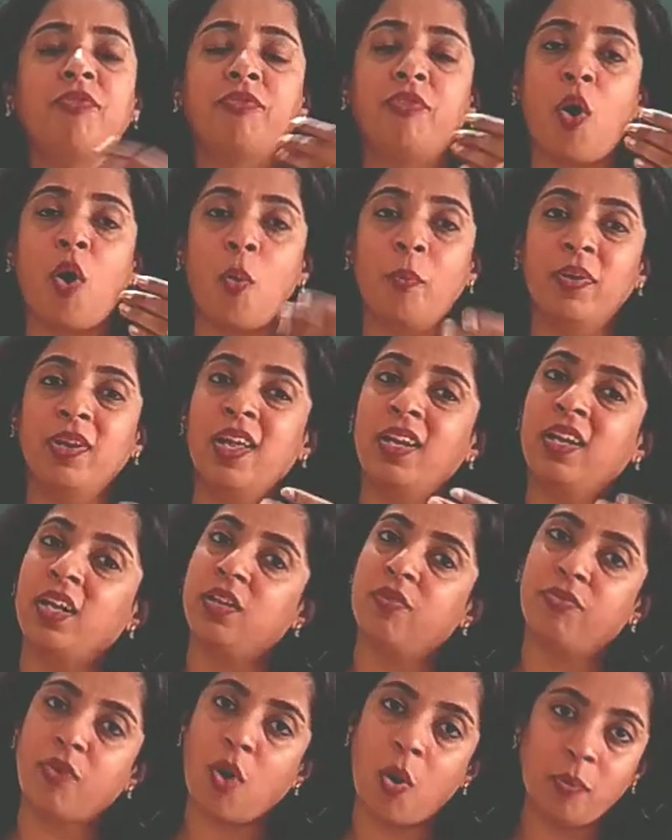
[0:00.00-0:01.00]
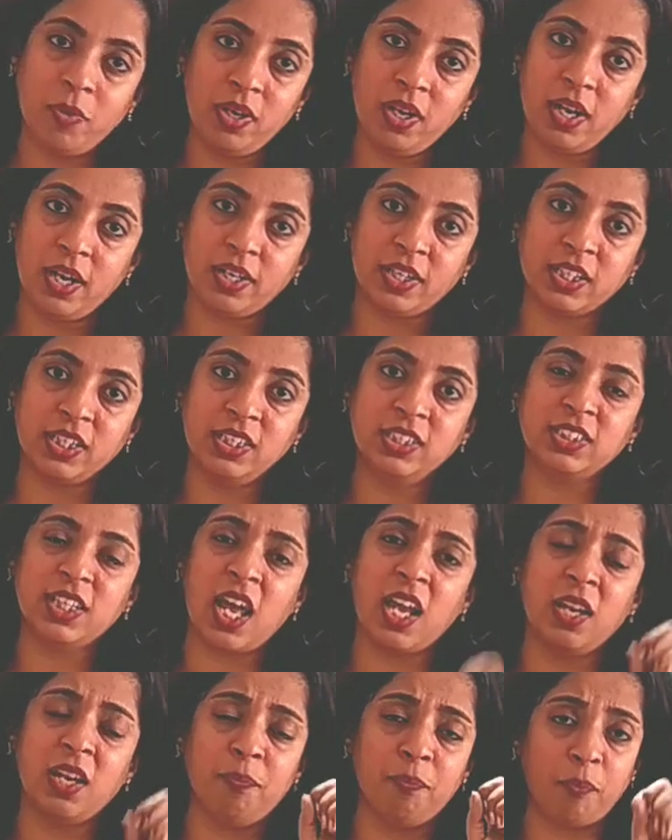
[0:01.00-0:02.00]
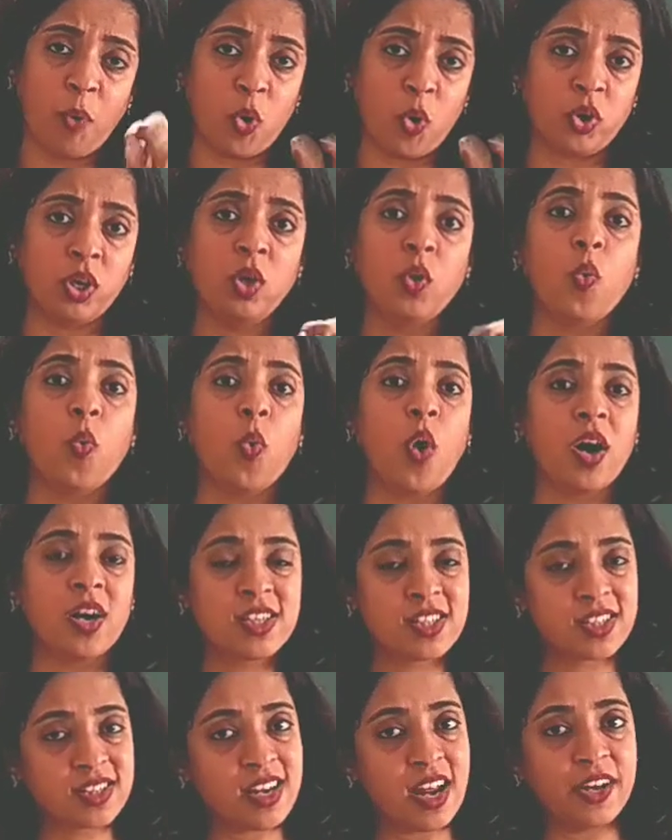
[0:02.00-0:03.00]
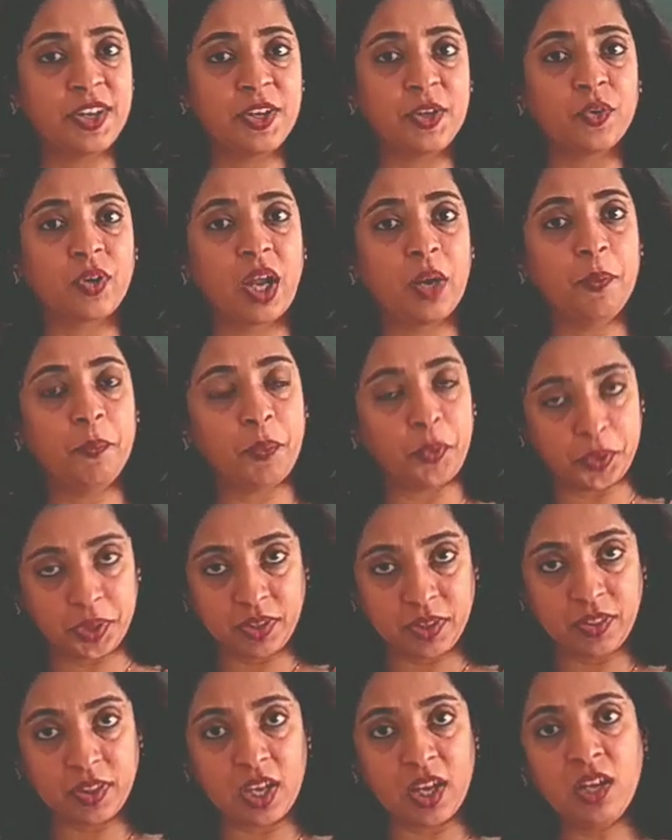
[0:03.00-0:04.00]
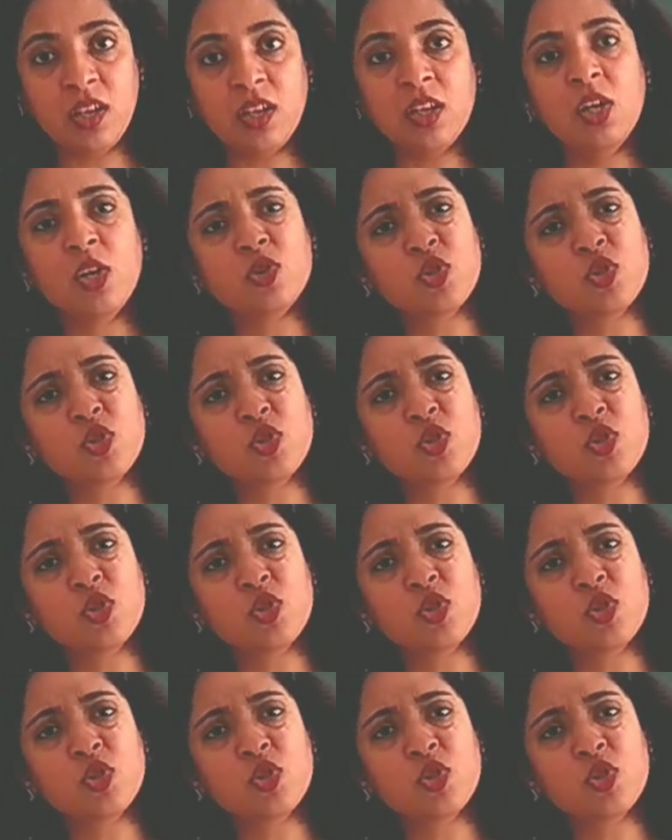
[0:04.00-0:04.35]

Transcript: formal and informal letters and important words that you can put in there.